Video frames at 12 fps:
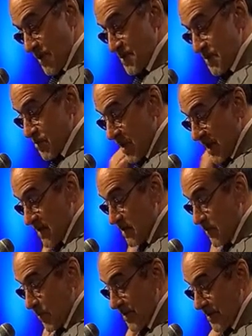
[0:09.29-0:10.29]
as a trial
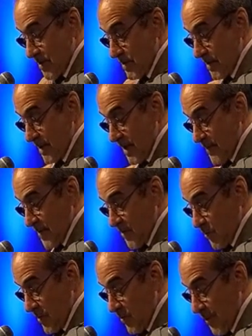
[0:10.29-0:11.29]
lawyer, an Emmy
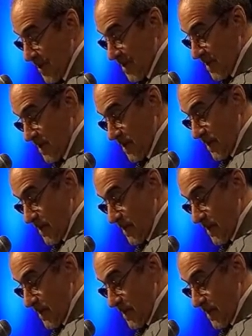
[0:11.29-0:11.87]
Award-winning,